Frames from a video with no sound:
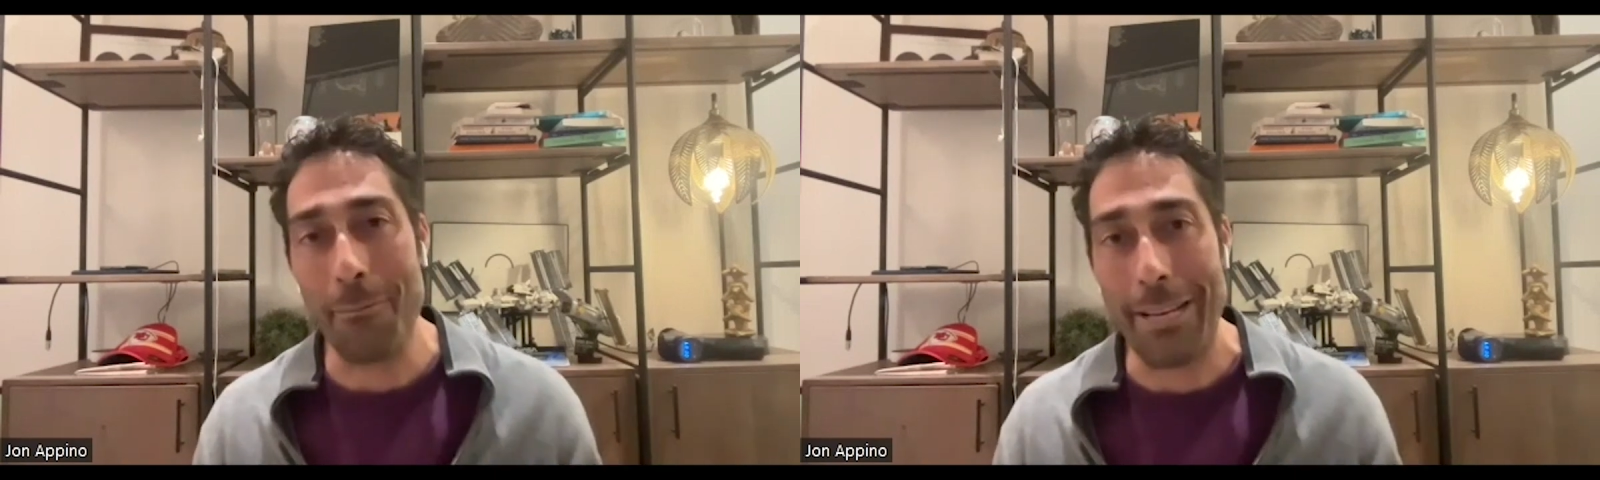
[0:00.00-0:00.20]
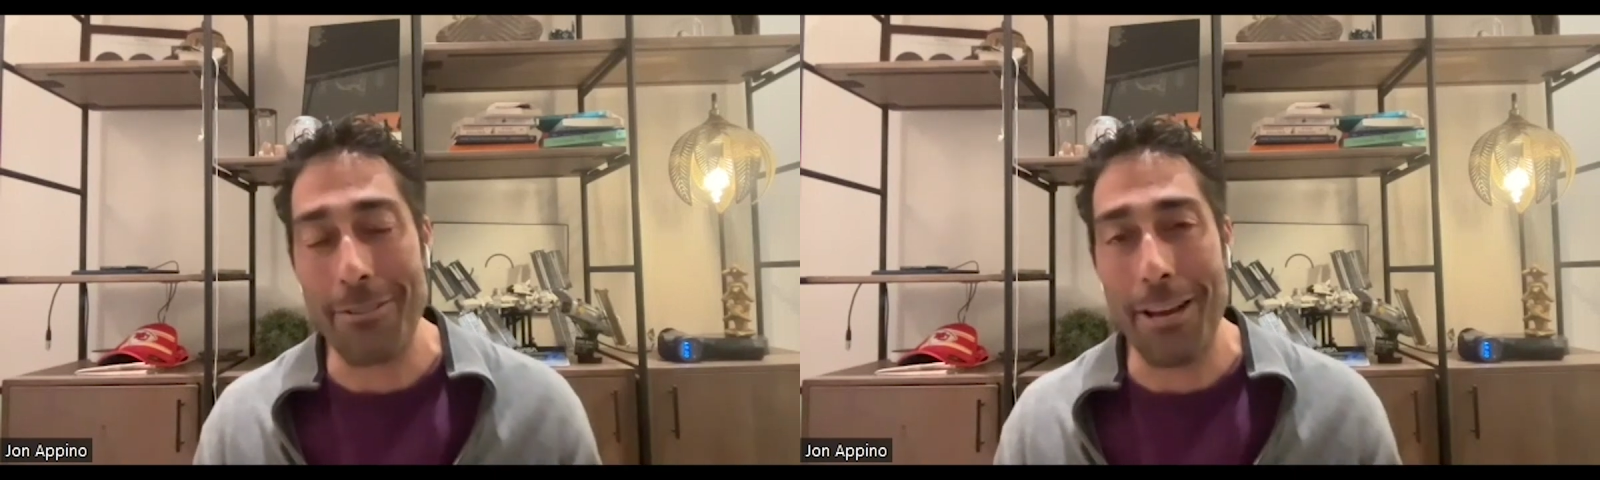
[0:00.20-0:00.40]

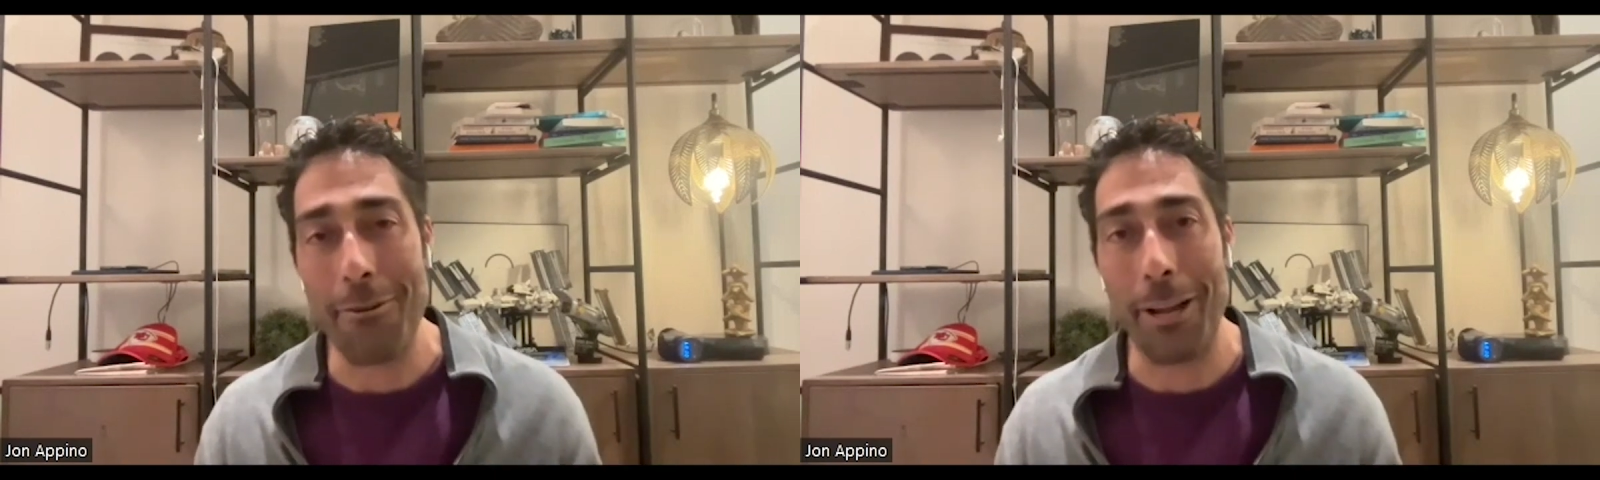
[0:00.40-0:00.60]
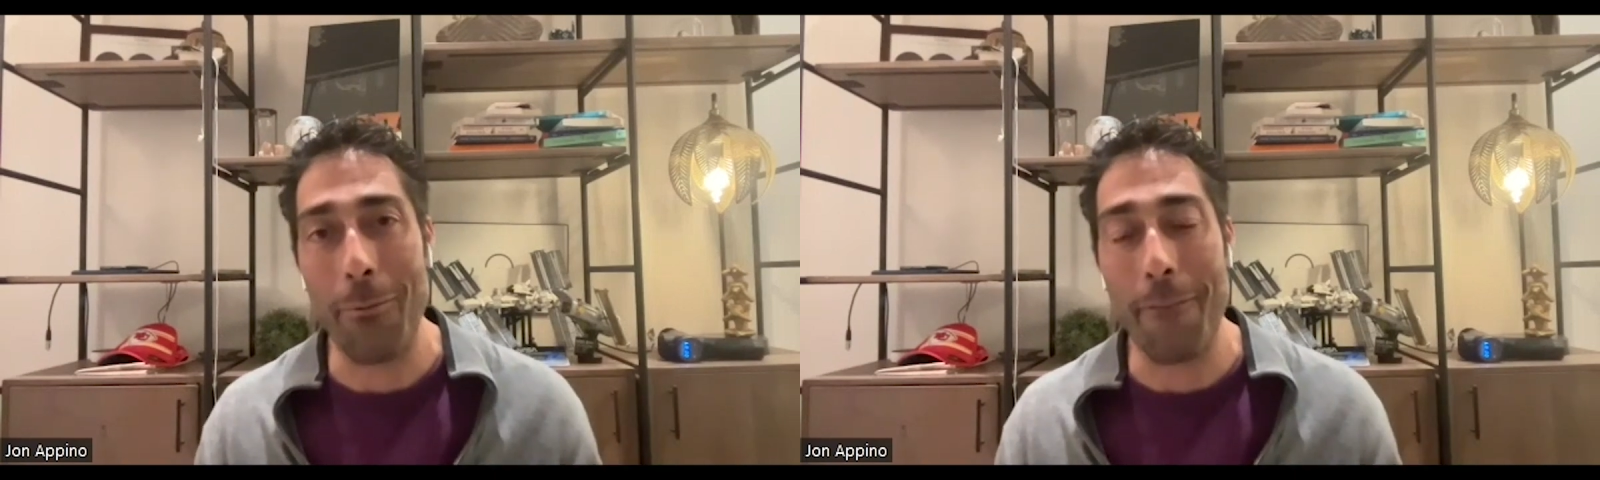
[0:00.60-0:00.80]
might
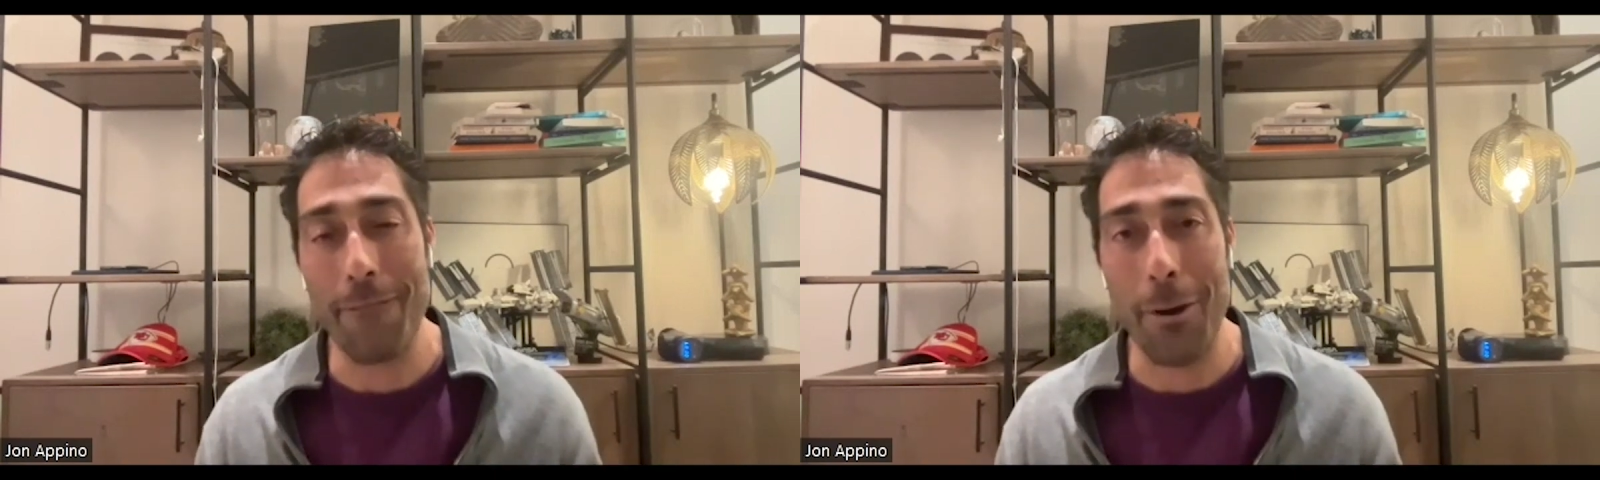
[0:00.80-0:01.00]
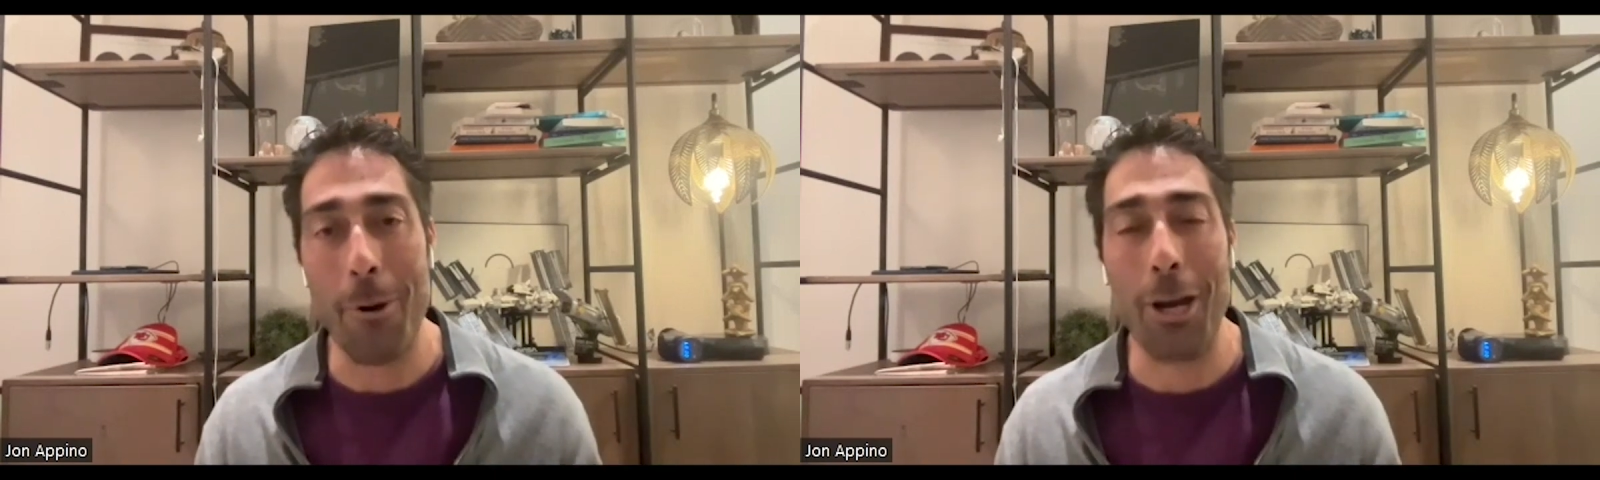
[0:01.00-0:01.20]
generate what
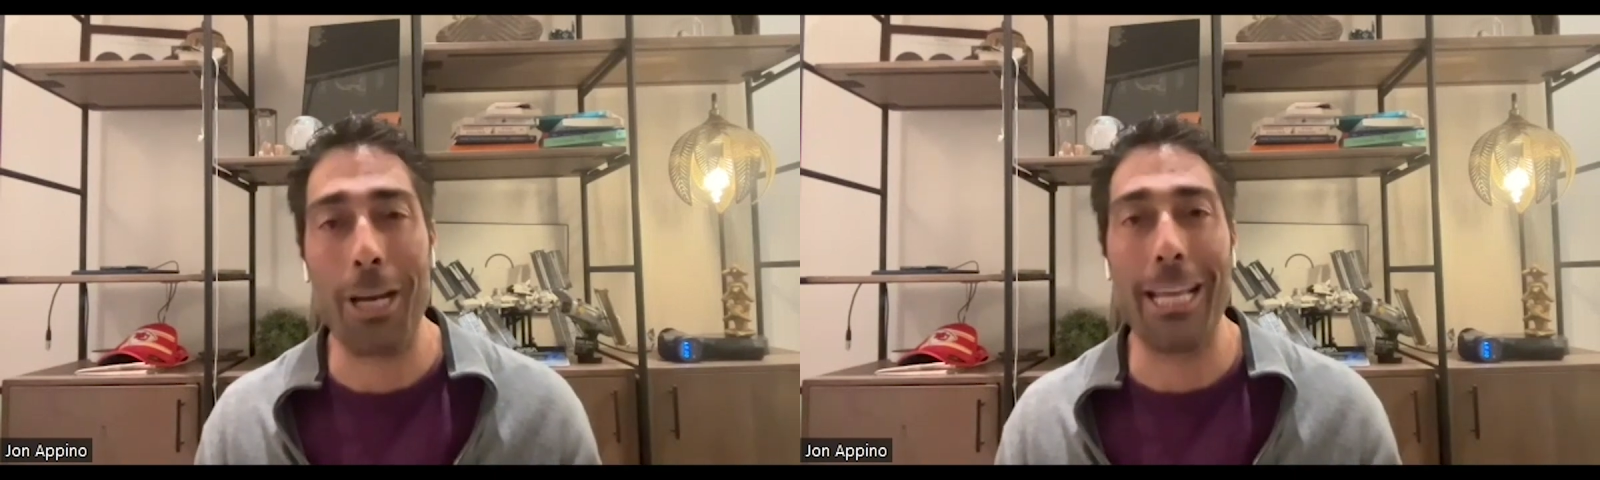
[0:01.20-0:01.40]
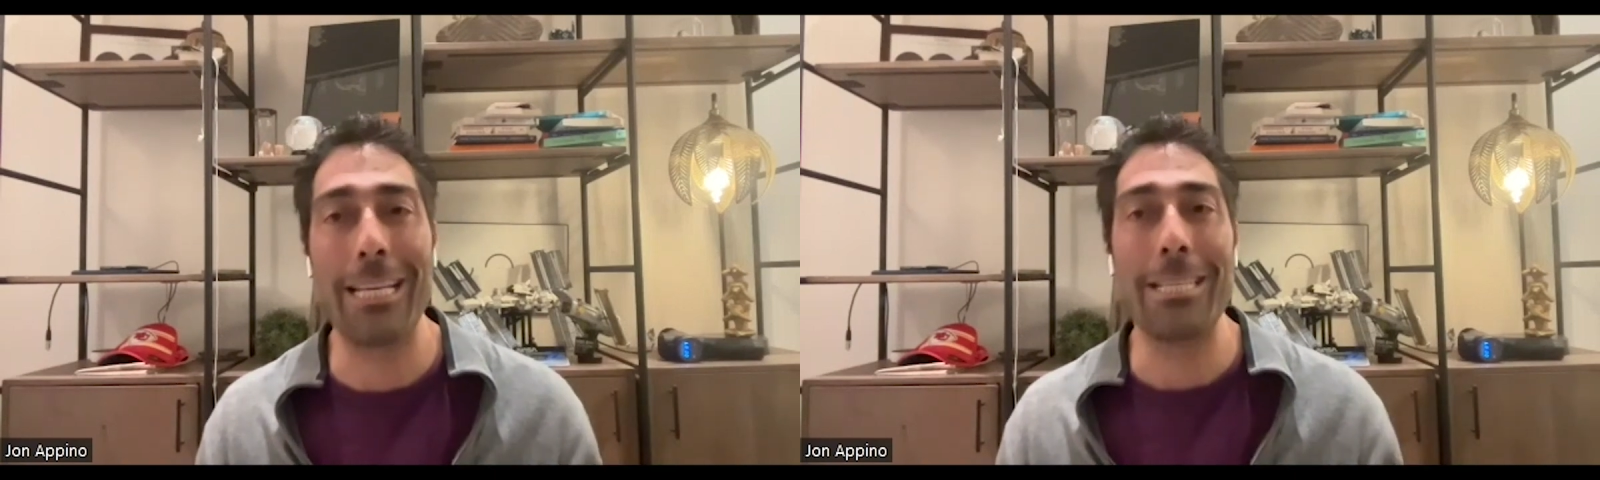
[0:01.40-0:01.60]
fair
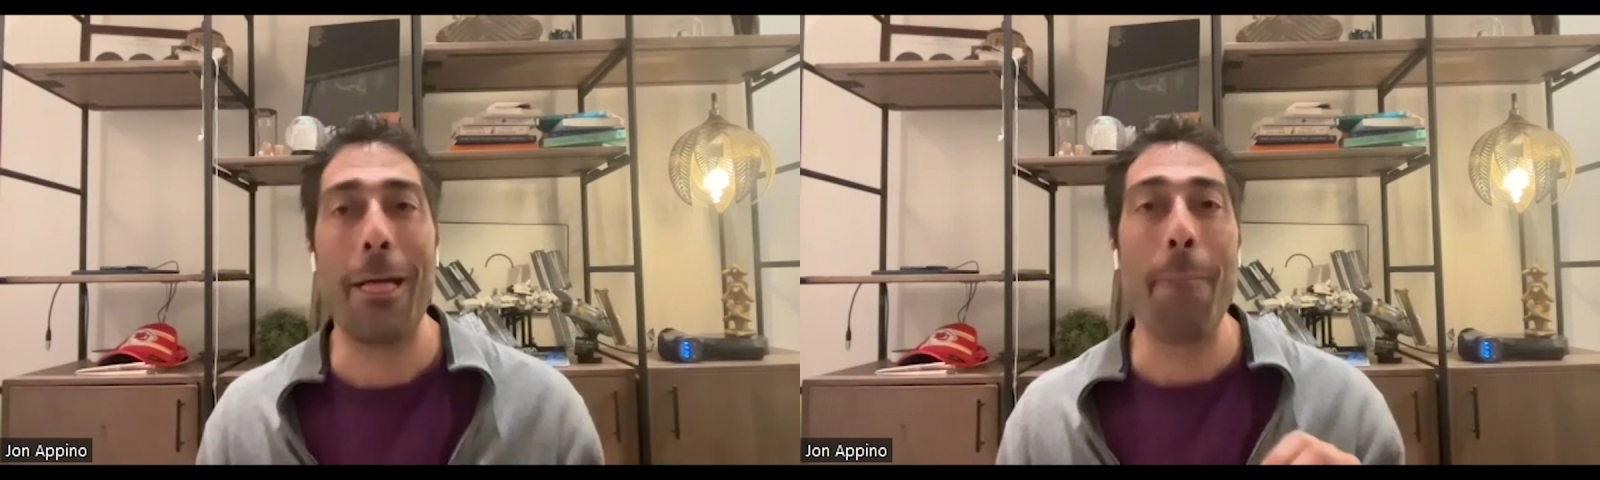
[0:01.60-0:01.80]
market is